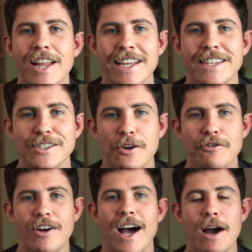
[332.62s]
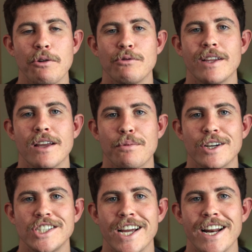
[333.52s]
you're liking this so far, I would really
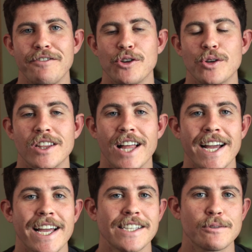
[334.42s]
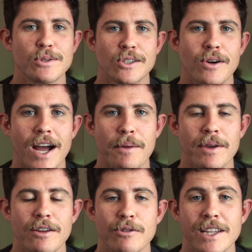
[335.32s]
appreciate if you could like and subscribe.
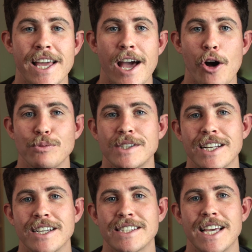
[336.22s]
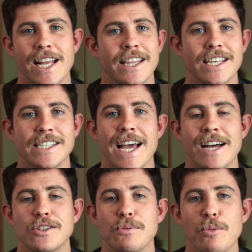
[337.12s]
It really helps in us getting this
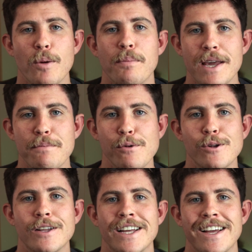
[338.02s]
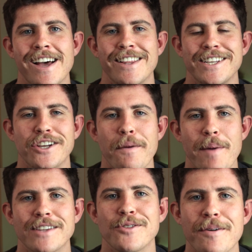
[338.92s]
out to more people. I'll let you get back to